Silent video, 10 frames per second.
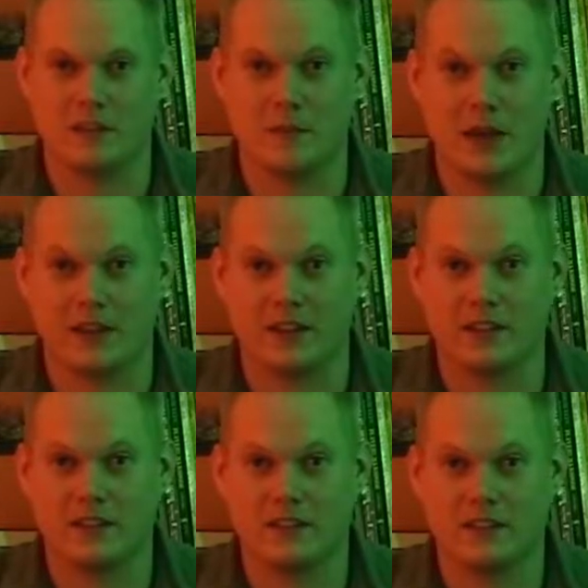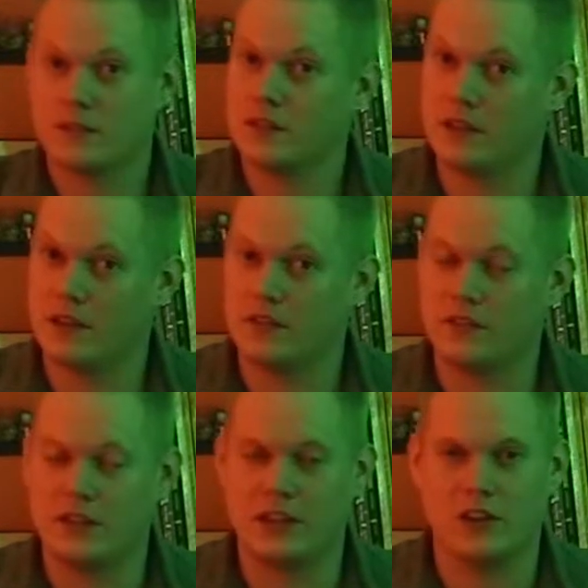about it. Today's
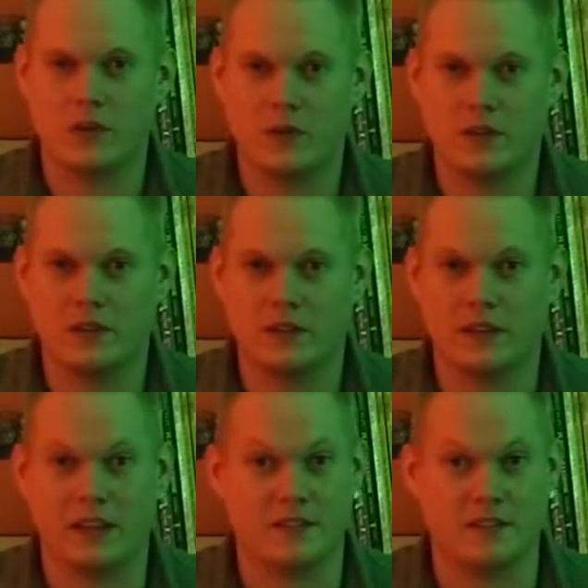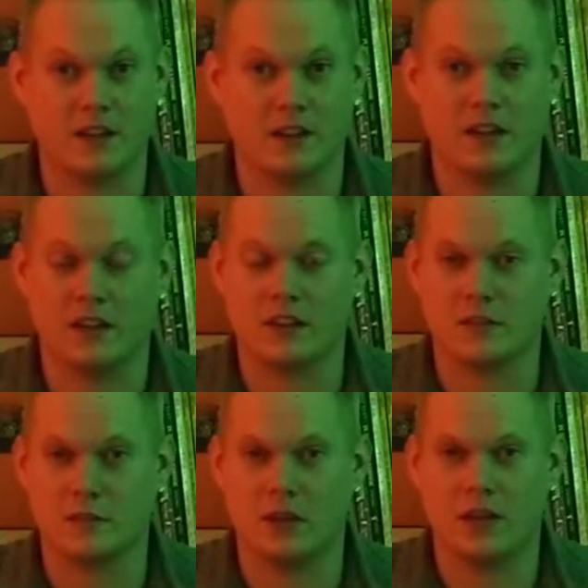video is not a Let's
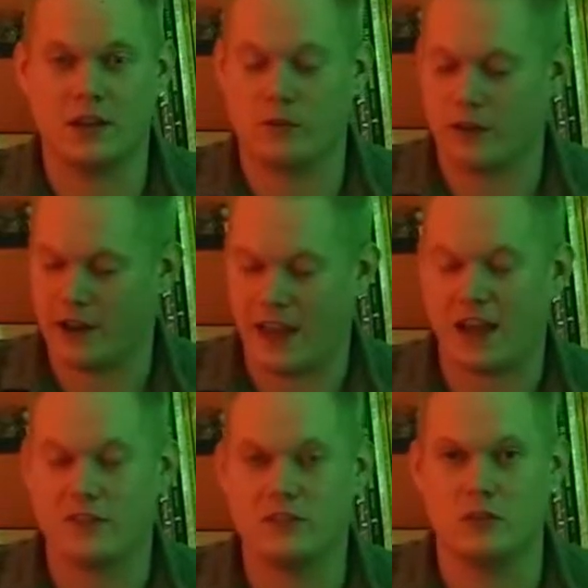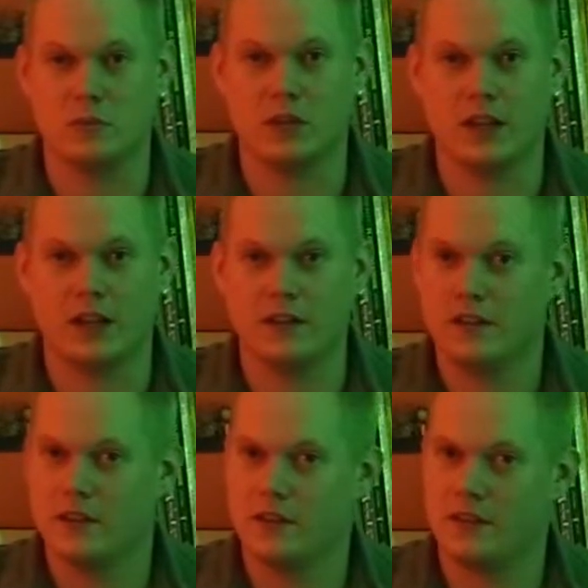Play or a How to Play.
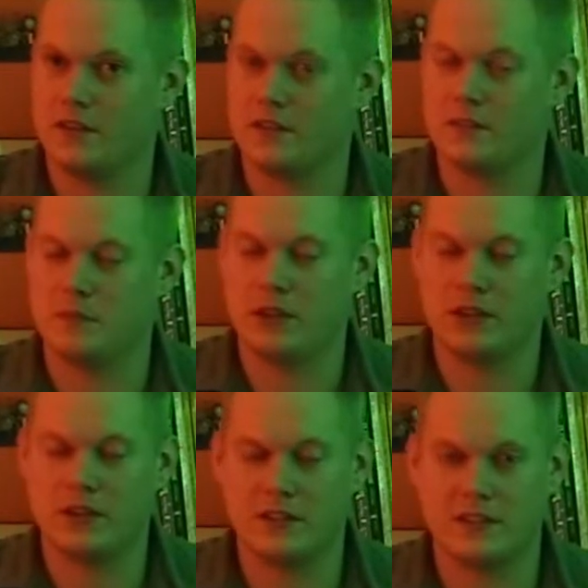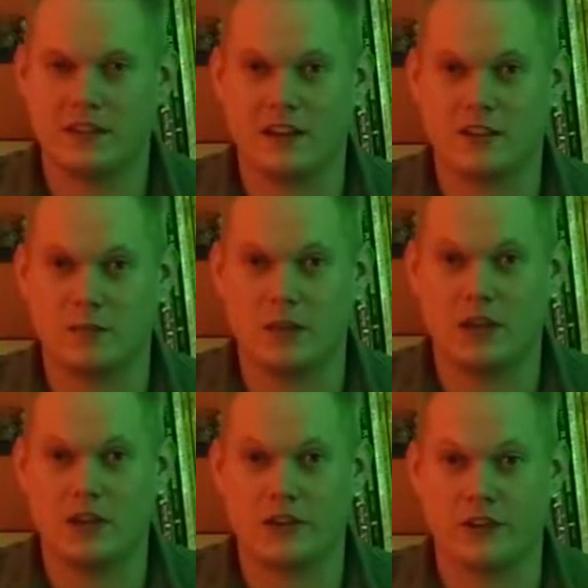This is merely designed to
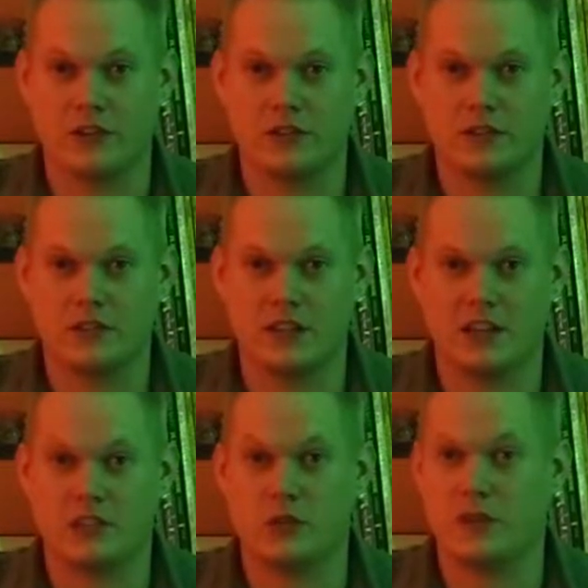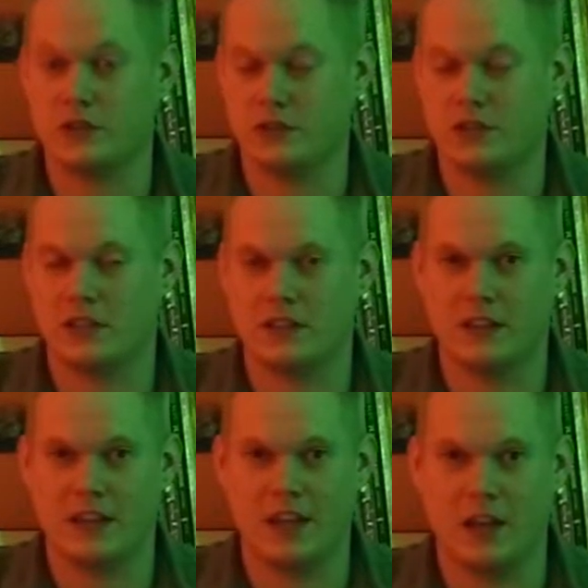pique your interest, to get you interested in
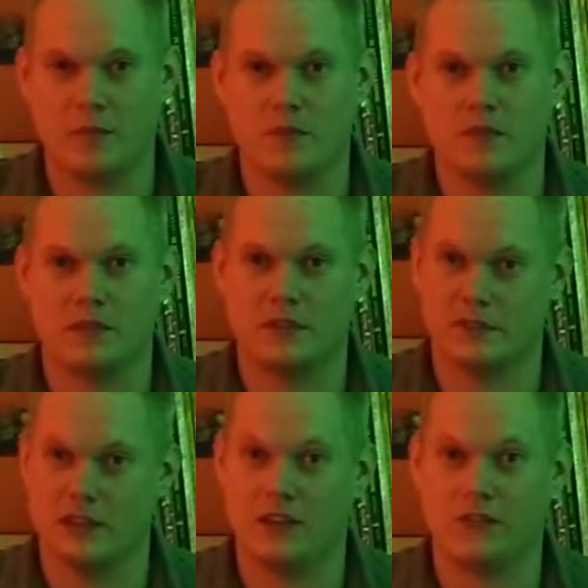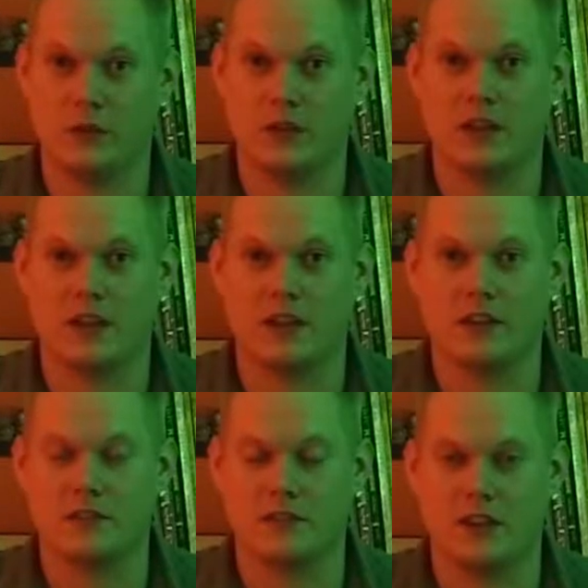the game, to see if you would like it
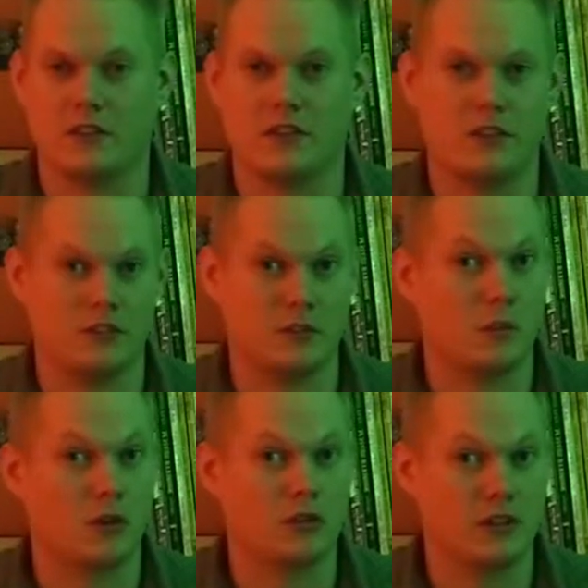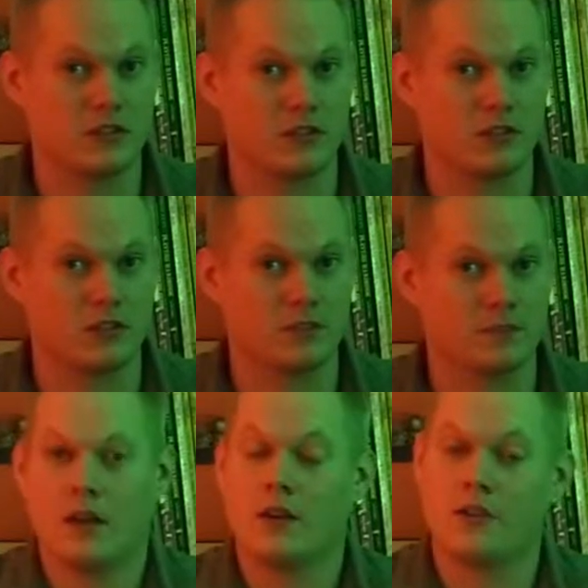yourself, to do some more research.
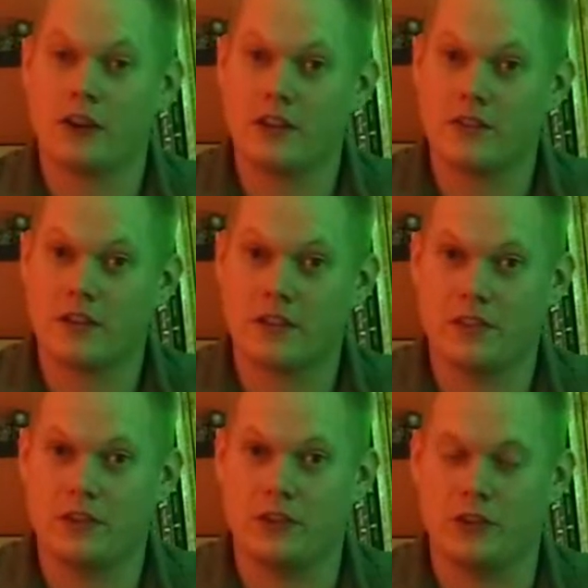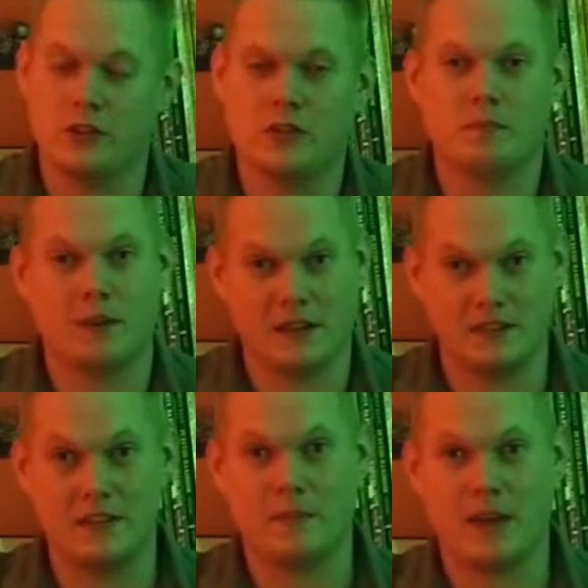Reign of Cthulhu by
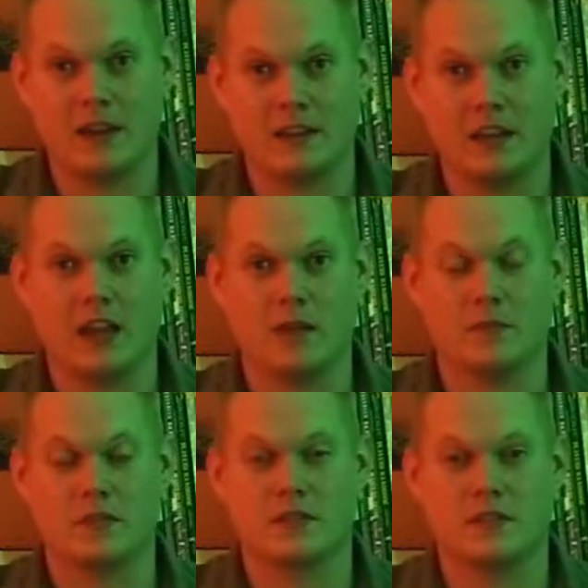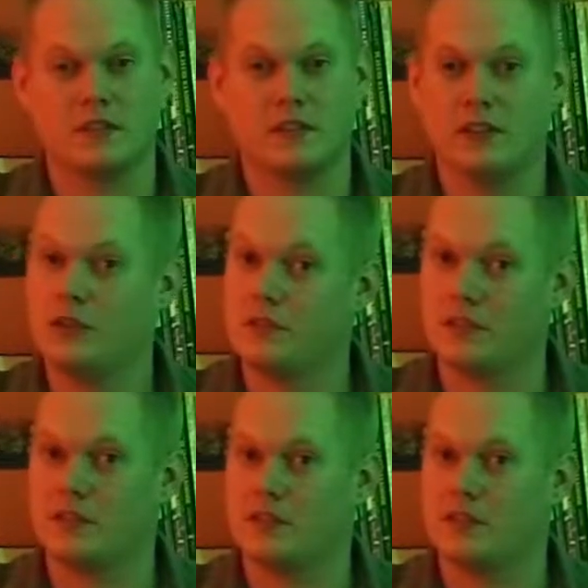Z-Man Games uses